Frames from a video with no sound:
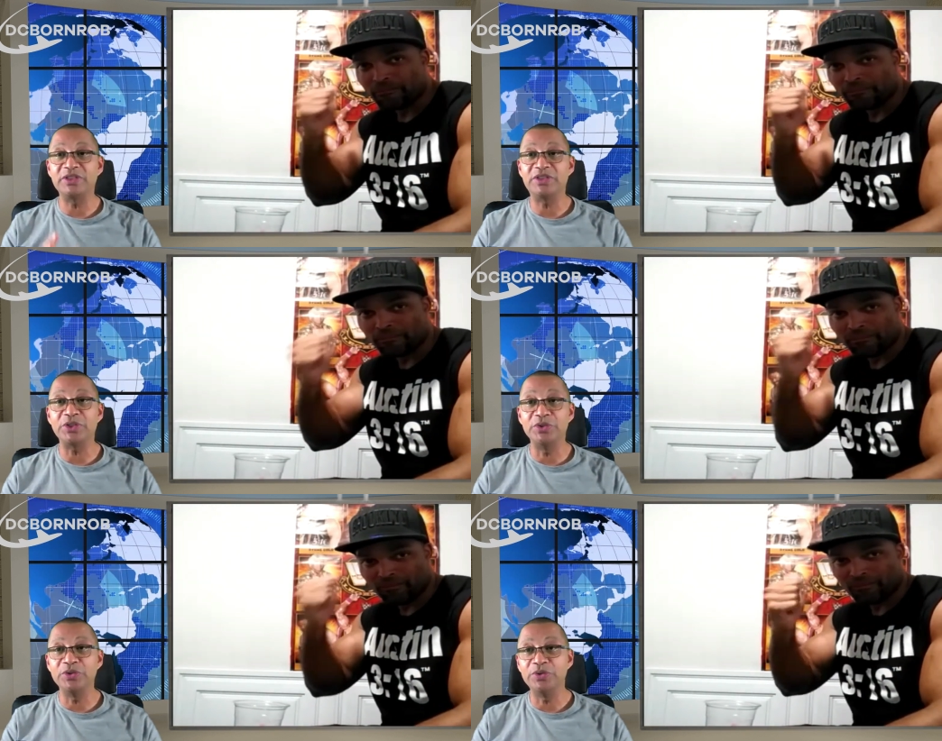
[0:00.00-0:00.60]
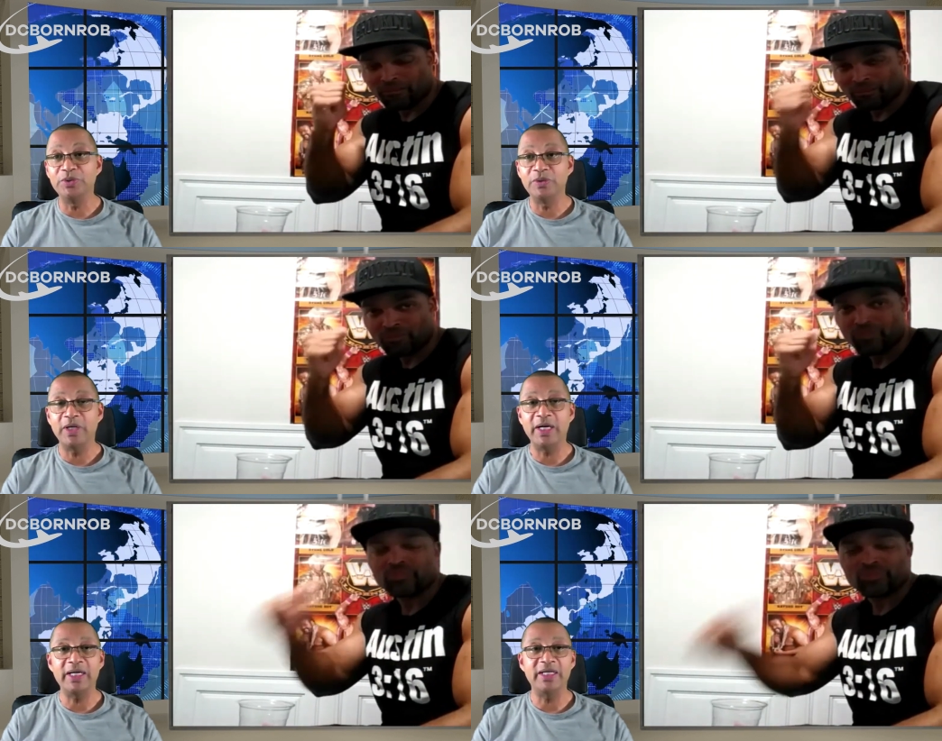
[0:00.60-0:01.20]
Speaker 1: to two
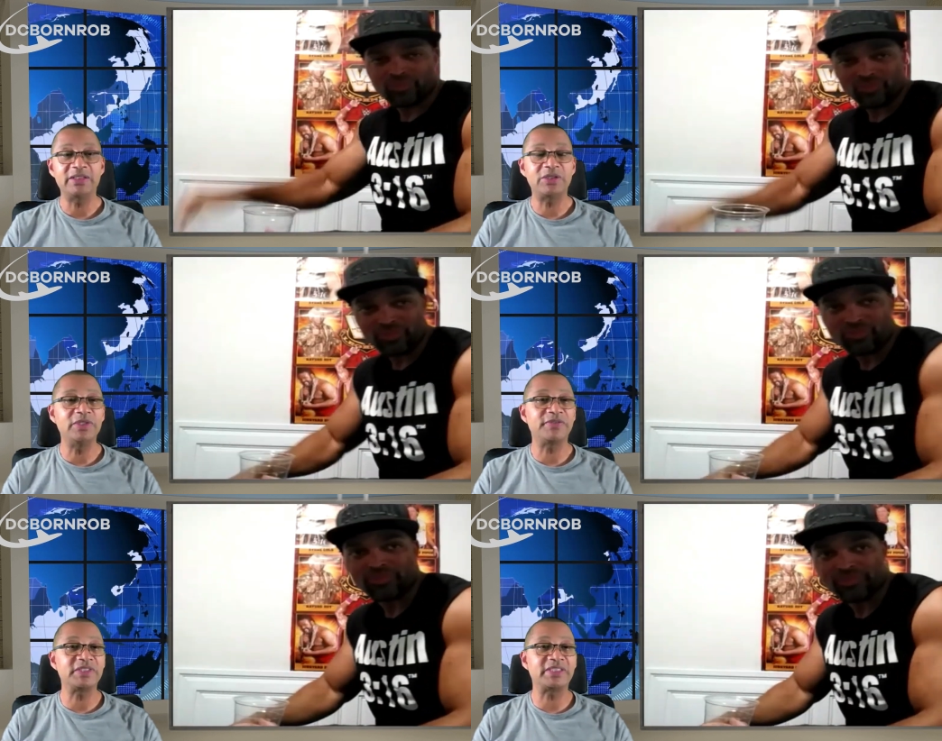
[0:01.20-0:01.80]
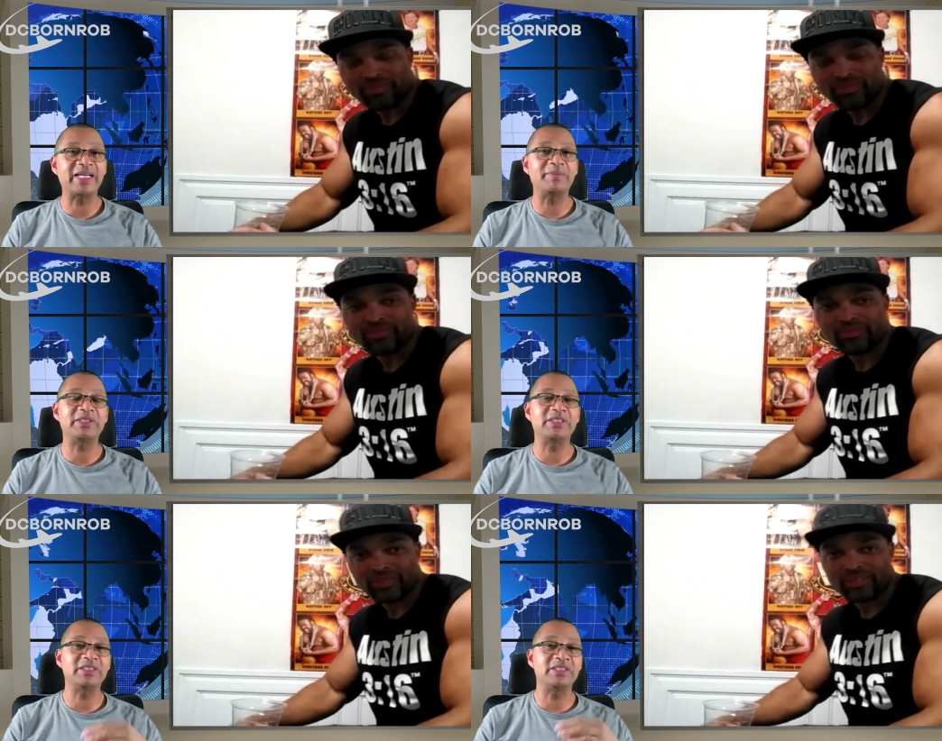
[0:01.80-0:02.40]
uh, two different segments
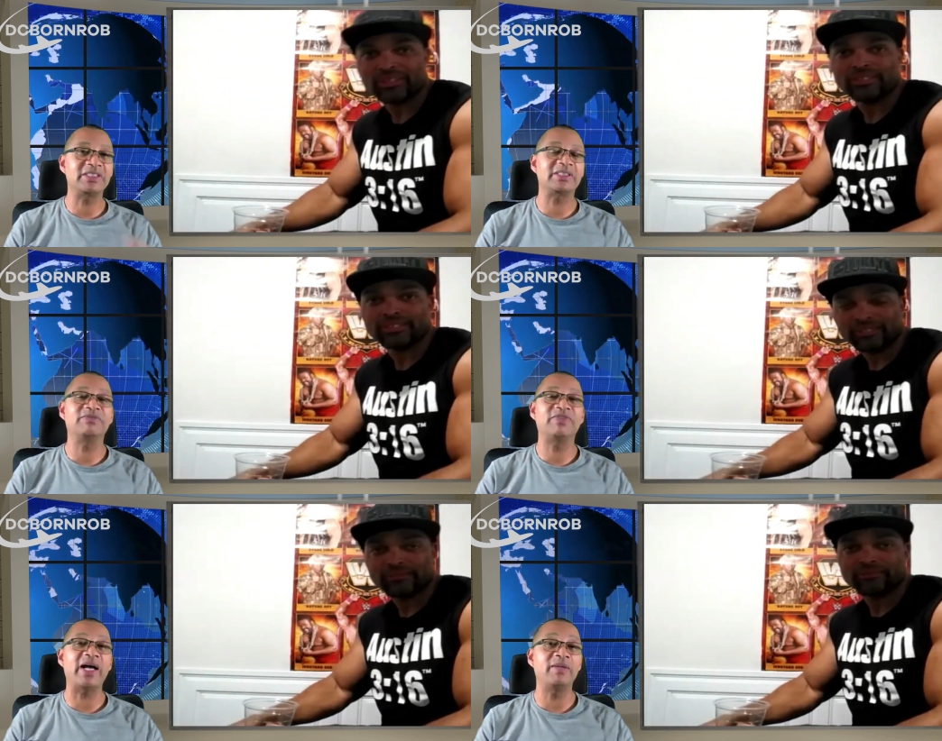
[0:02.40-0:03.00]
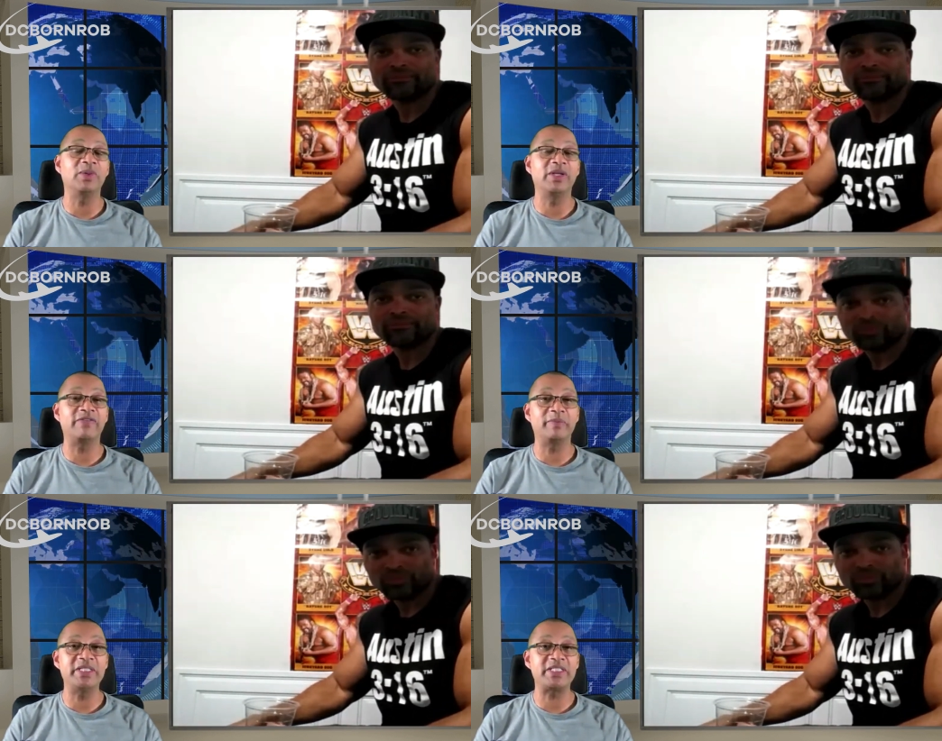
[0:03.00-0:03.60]
because this is some valuable
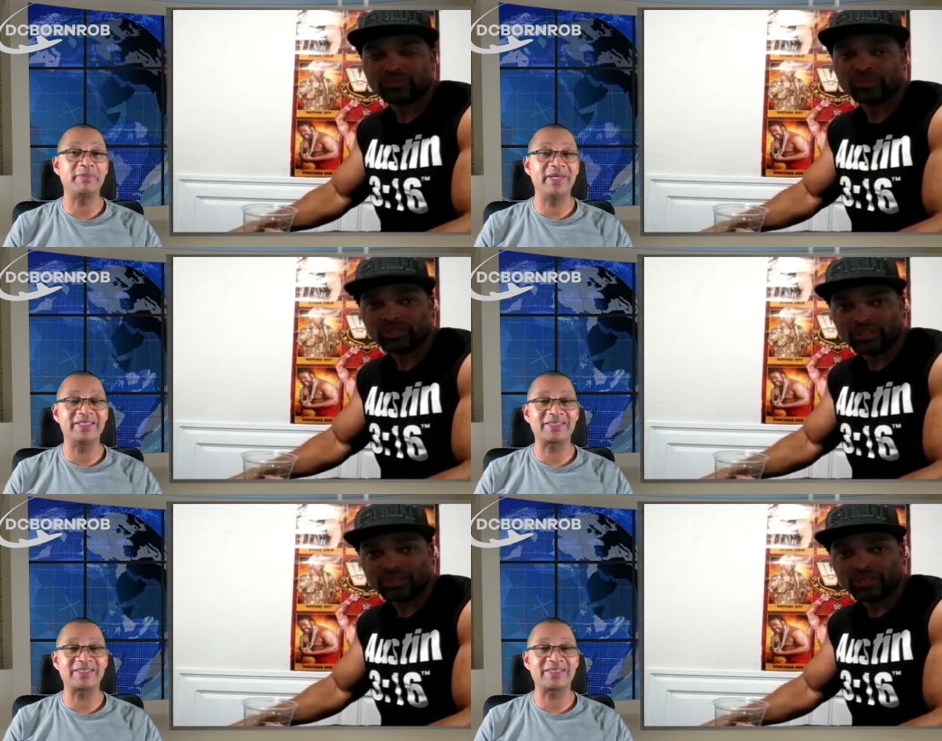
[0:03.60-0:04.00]
information, man.